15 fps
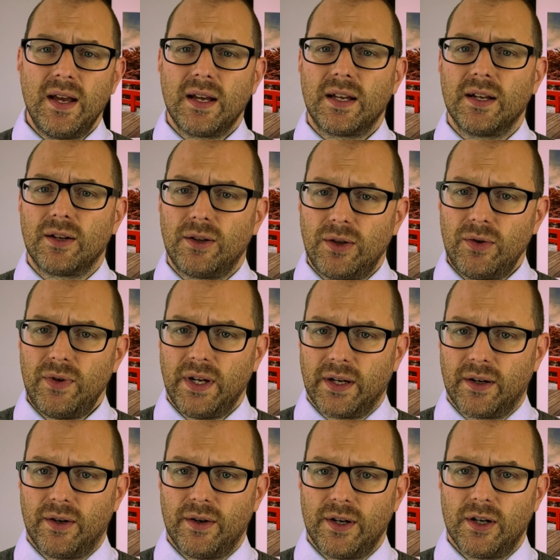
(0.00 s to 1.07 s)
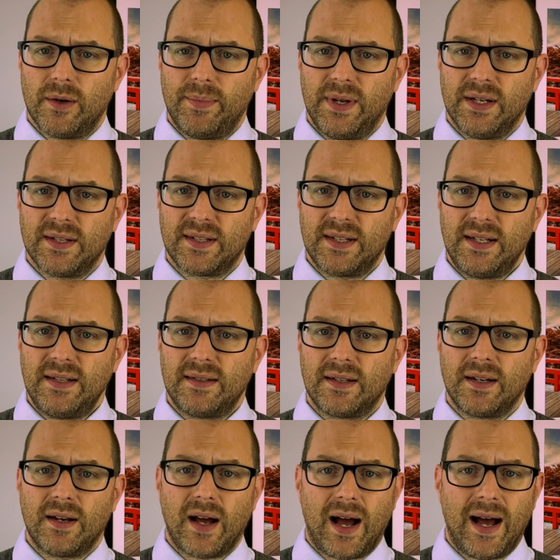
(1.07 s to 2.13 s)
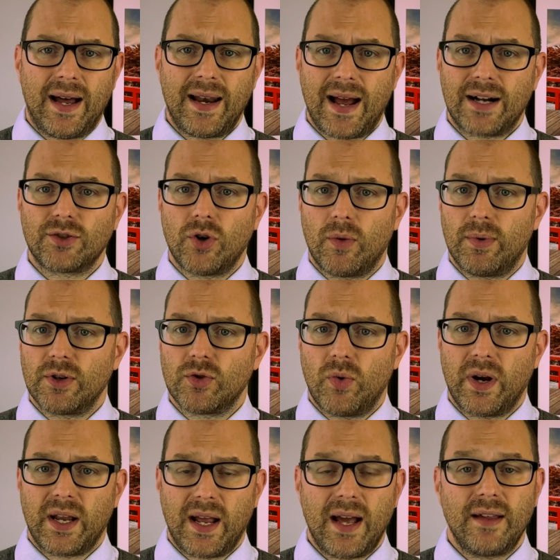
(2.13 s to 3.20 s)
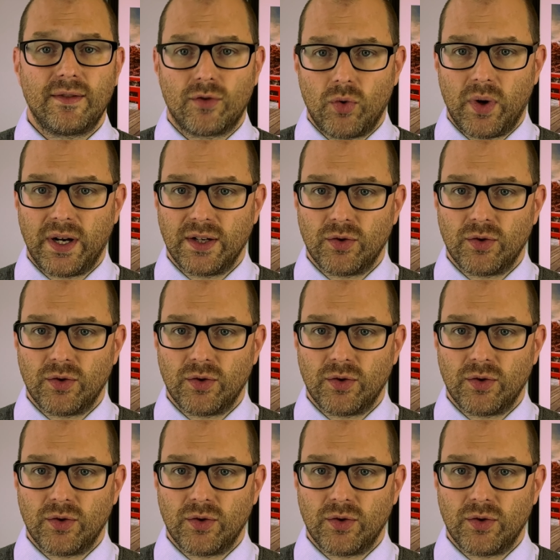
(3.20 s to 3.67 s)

concluding her European season on October twenty-eighth, twenty